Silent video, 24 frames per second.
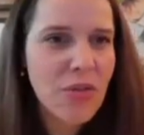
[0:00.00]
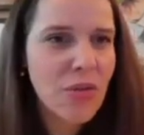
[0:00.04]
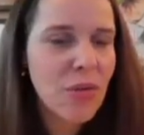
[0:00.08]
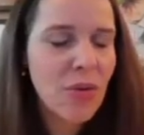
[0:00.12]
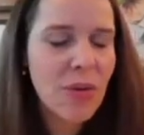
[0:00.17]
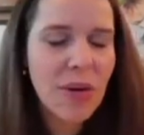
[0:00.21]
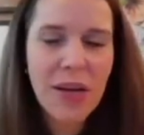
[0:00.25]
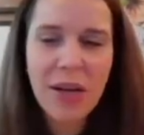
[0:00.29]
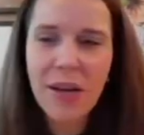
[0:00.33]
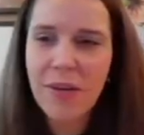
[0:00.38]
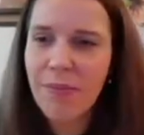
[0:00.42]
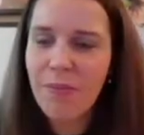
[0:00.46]

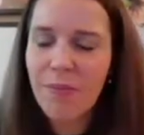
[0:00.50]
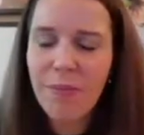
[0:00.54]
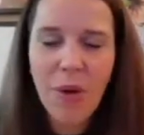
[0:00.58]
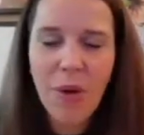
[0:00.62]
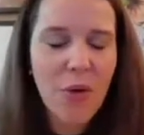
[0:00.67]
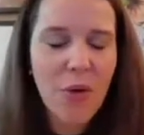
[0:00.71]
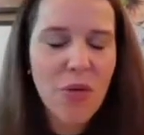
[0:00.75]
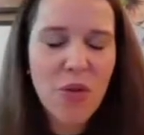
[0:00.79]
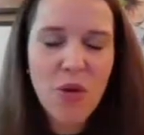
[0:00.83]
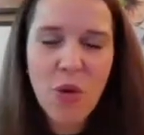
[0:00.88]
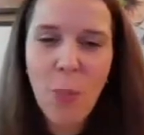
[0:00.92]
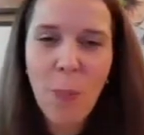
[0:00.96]
So
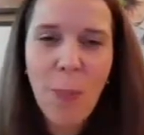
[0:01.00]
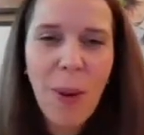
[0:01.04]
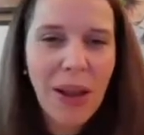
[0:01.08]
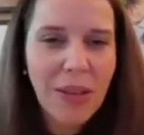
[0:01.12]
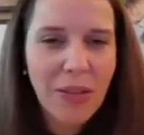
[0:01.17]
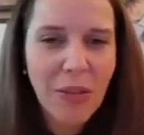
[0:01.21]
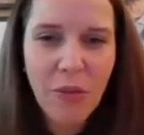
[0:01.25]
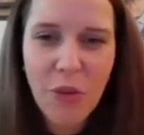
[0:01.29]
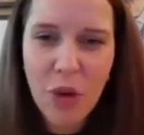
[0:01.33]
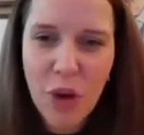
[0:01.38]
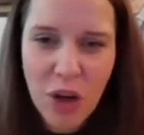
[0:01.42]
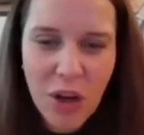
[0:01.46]
you're
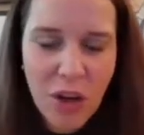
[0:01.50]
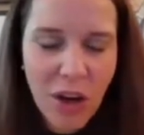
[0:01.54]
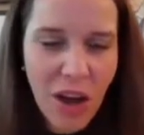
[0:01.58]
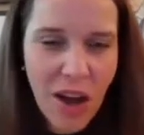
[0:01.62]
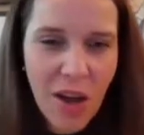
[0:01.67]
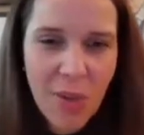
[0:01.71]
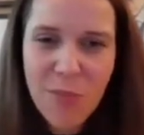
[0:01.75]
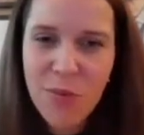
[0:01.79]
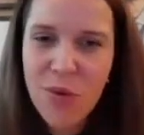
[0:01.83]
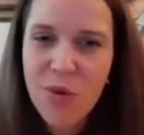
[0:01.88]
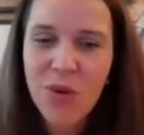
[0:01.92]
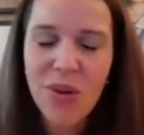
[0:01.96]
part of a
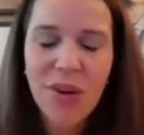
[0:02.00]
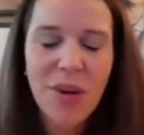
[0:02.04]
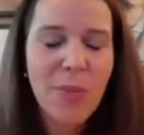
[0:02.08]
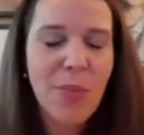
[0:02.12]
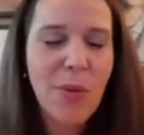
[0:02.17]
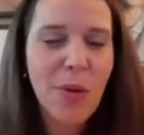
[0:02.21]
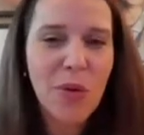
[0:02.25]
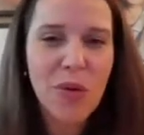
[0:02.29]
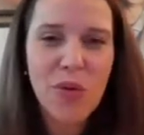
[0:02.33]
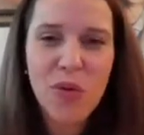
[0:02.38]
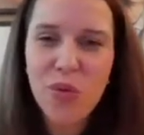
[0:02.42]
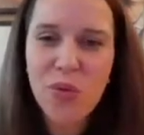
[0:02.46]
club, you're
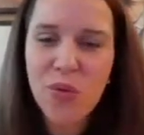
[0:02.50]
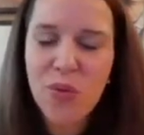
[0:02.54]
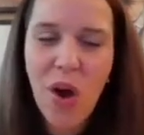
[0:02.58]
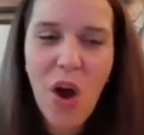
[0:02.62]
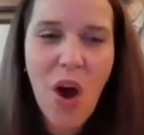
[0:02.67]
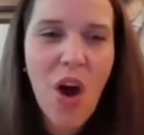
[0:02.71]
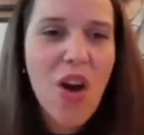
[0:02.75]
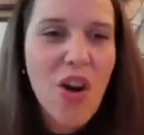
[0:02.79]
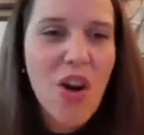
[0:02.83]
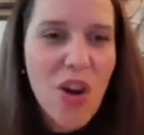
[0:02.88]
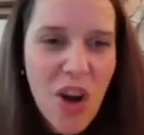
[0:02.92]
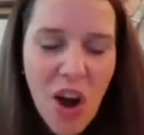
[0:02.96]
able
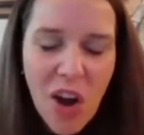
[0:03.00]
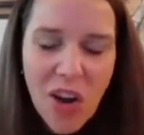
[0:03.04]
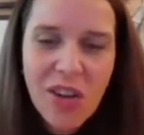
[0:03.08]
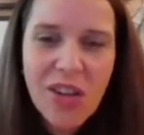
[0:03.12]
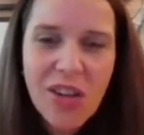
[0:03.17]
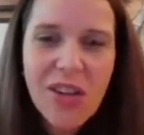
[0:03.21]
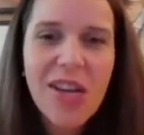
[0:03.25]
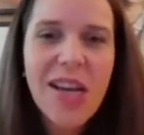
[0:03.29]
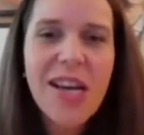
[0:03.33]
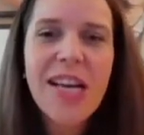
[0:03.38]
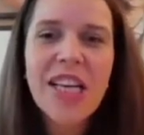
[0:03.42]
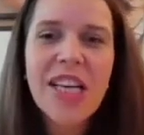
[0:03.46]
to
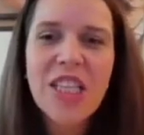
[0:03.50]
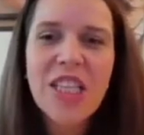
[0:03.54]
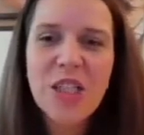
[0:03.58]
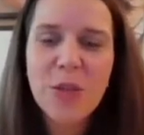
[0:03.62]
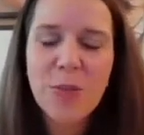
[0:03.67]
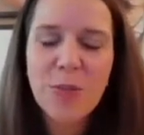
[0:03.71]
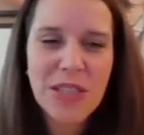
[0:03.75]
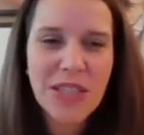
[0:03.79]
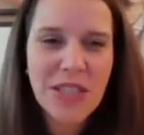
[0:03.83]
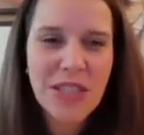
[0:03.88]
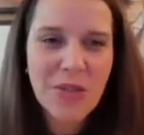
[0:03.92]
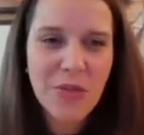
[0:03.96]
unlock
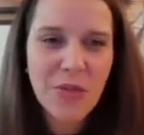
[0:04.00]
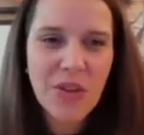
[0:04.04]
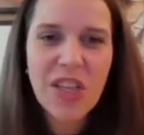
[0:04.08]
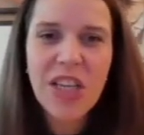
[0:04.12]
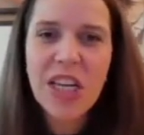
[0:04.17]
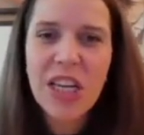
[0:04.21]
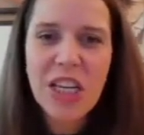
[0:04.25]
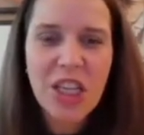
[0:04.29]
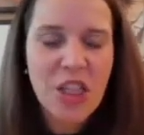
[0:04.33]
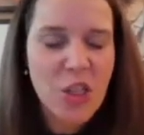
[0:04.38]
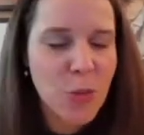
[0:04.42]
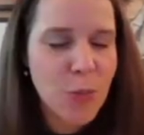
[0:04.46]

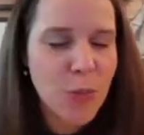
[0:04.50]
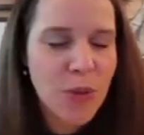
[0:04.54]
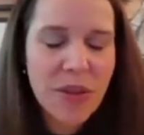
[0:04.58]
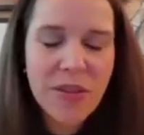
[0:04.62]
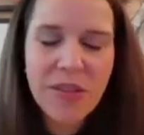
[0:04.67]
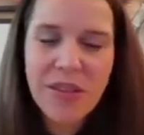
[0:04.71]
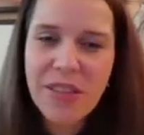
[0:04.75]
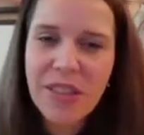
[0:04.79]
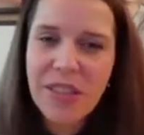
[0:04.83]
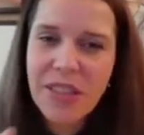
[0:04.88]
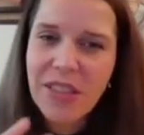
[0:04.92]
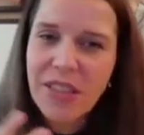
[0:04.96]
specific
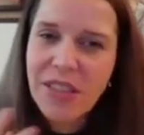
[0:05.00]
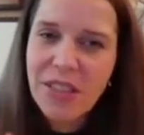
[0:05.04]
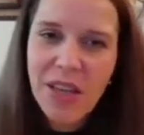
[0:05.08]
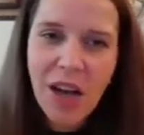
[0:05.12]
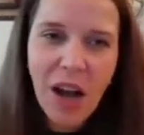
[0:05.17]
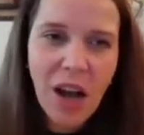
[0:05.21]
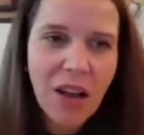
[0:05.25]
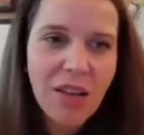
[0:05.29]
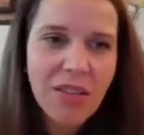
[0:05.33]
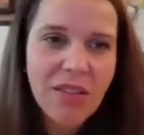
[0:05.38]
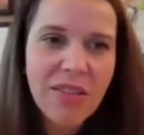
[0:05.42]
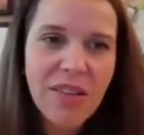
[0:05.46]
experiences,
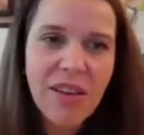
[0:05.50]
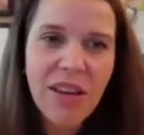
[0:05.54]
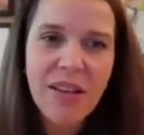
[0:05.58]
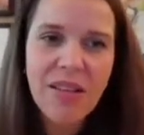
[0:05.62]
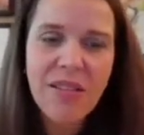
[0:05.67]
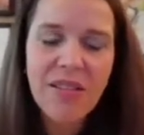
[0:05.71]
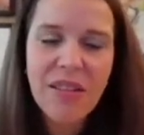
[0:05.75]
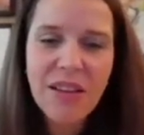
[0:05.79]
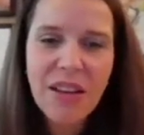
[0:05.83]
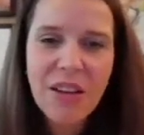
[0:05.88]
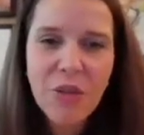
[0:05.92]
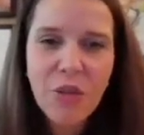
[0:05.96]

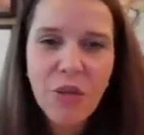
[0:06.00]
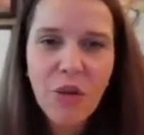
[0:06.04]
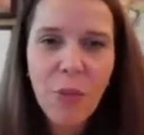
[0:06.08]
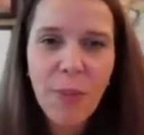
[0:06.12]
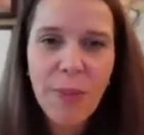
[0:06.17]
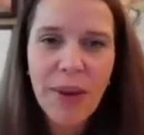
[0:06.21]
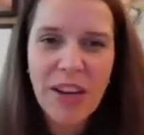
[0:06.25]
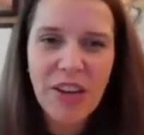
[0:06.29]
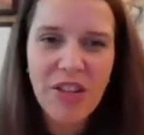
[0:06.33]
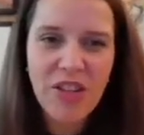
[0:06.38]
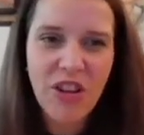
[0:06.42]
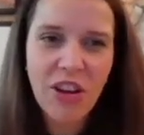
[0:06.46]
content,
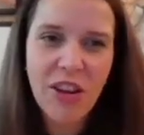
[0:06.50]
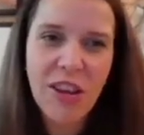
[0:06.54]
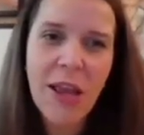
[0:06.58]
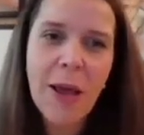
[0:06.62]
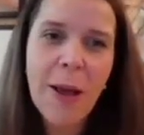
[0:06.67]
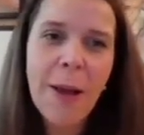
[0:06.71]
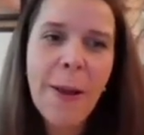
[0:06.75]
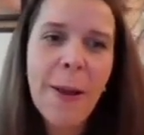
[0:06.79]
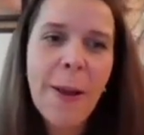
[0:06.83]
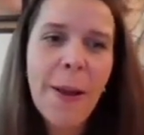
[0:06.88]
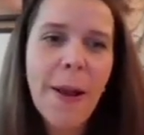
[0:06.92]
information